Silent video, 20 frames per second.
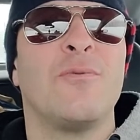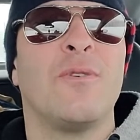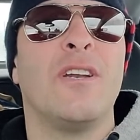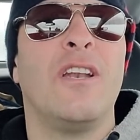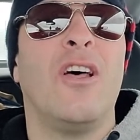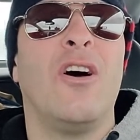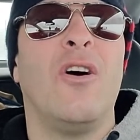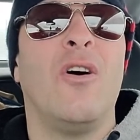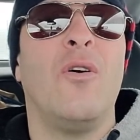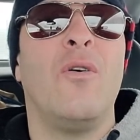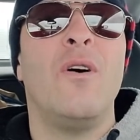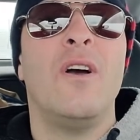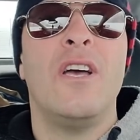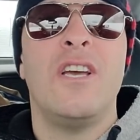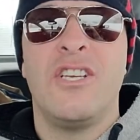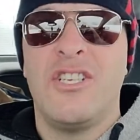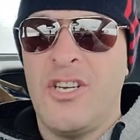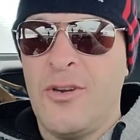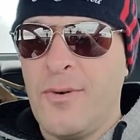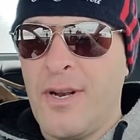were low.
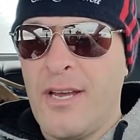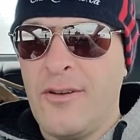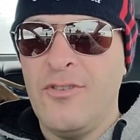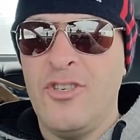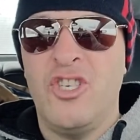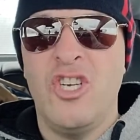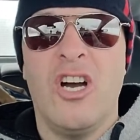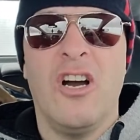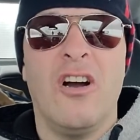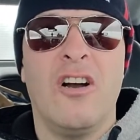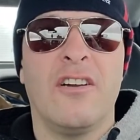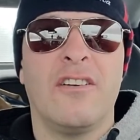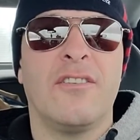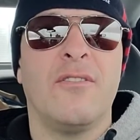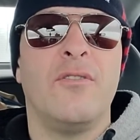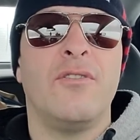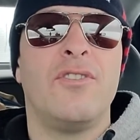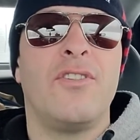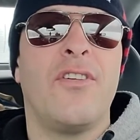She went out and jogged.